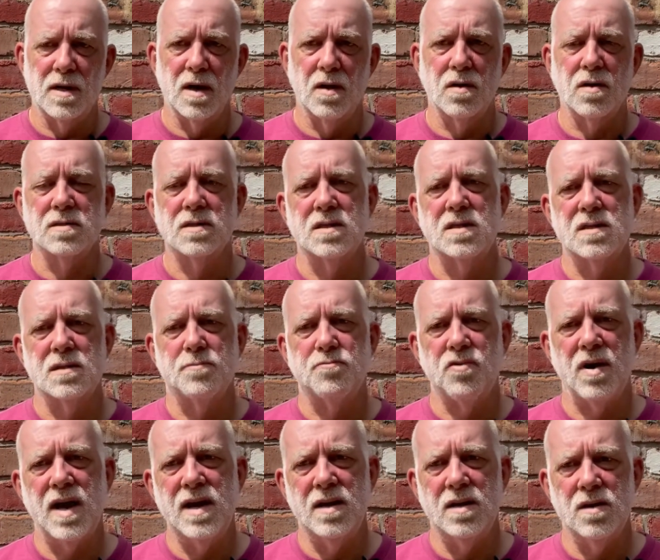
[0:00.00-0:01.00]
because this is a
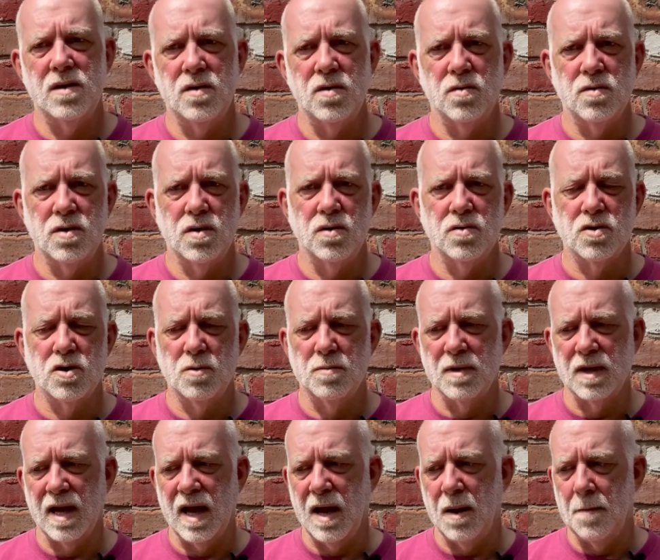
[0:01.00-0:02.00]
brand new YouTube
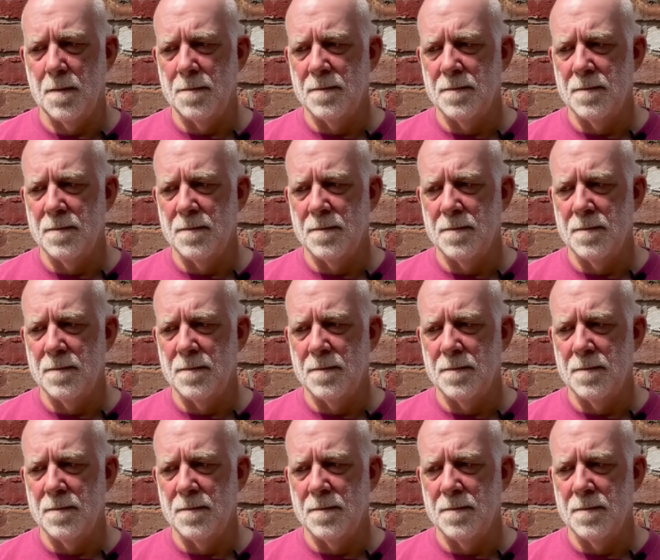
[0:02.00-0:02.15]
account.